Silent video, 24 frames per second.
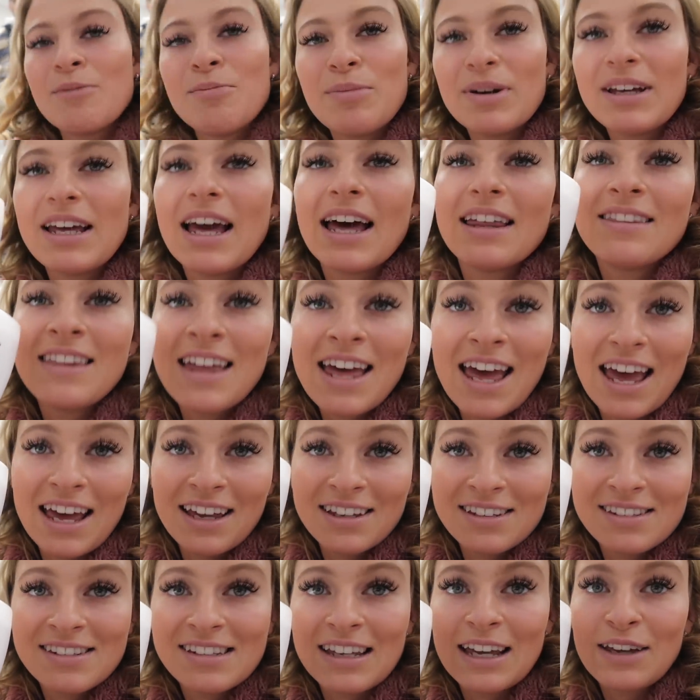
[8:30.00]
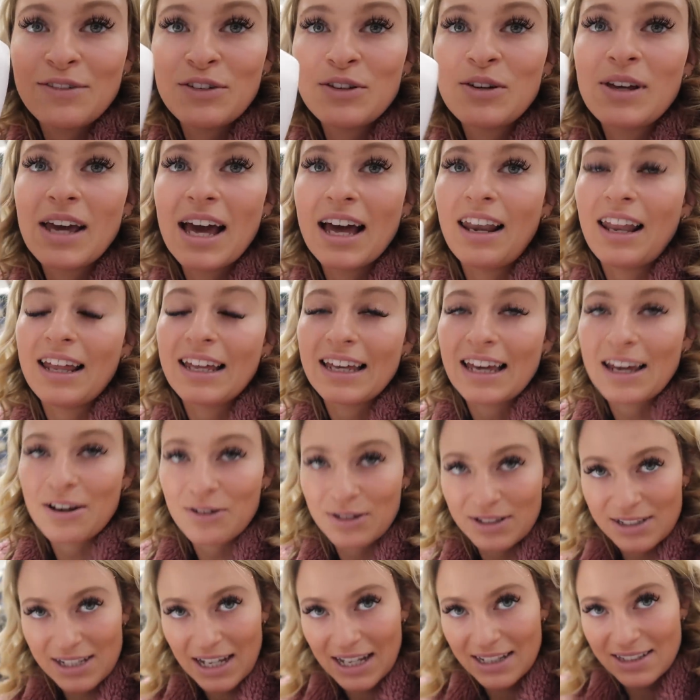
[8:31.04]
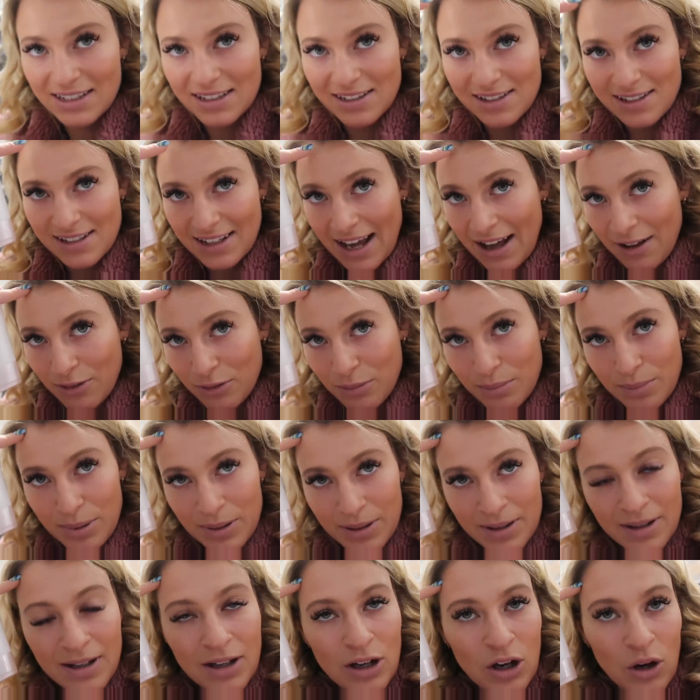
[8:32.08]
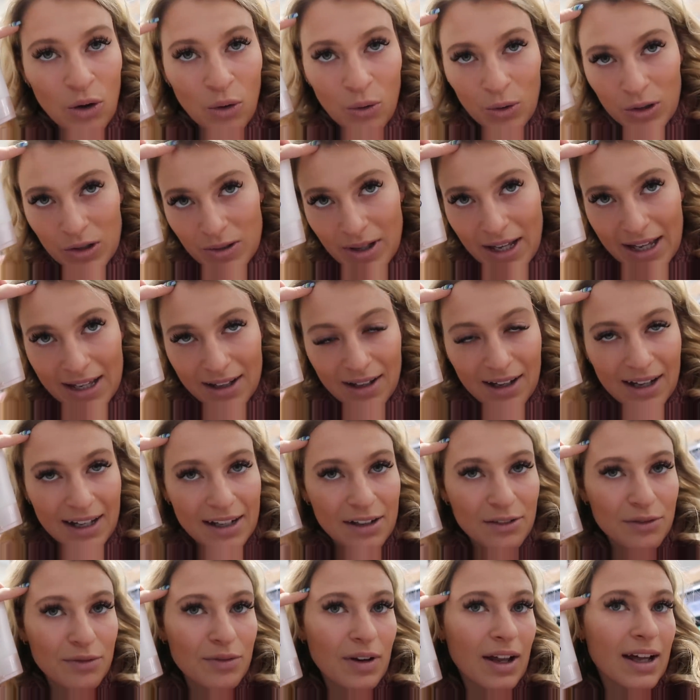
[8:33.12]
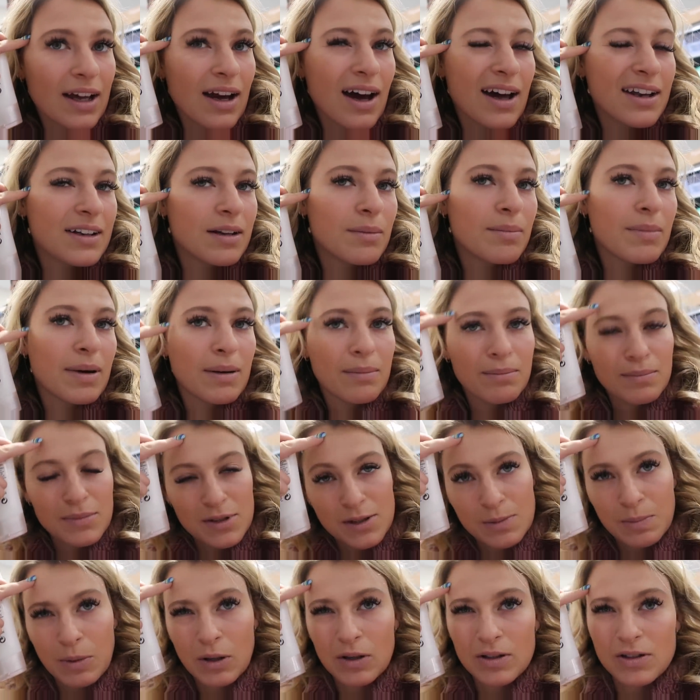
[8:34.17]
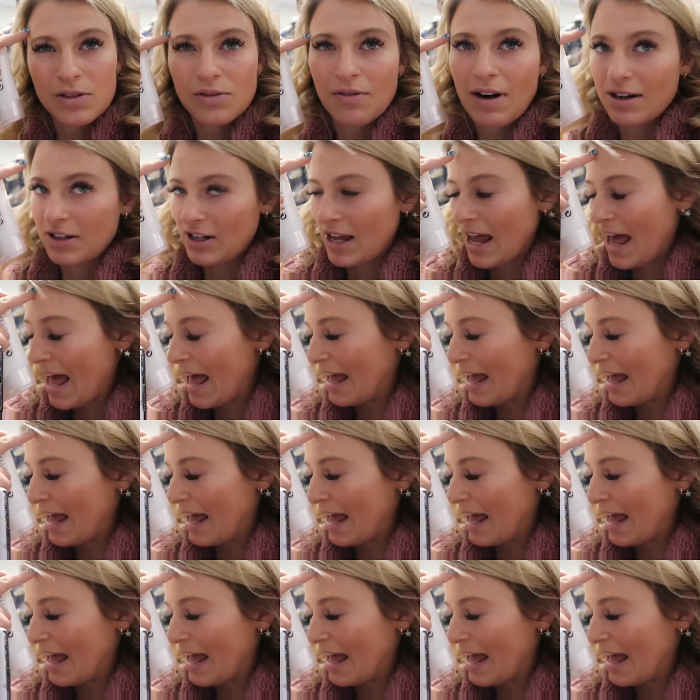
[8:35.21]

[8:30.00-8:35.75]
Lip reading: But yeah, this, if you get like irritated scalp, or you get kind of like underbump spots around your